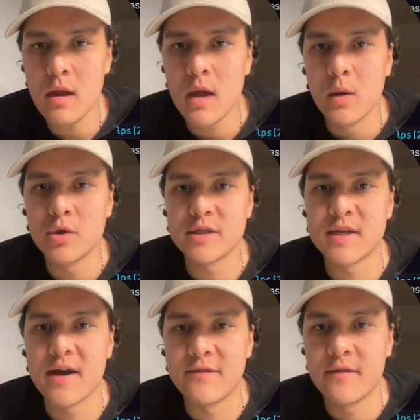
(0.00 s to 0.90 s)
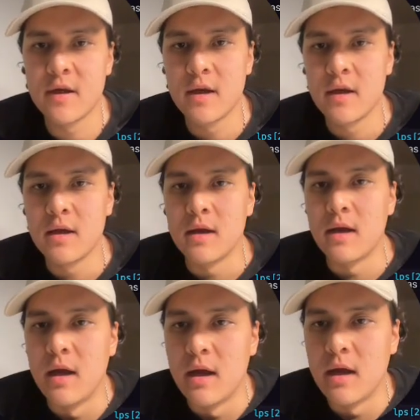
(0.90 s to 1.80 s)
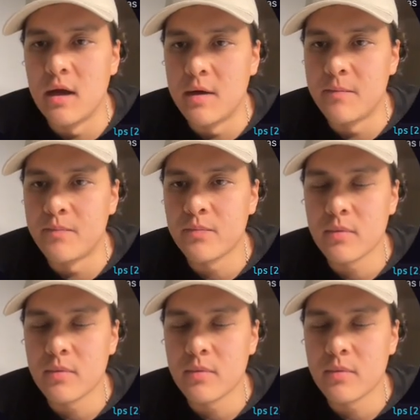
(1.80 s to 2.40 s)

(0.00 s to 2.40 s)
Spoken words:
We just have an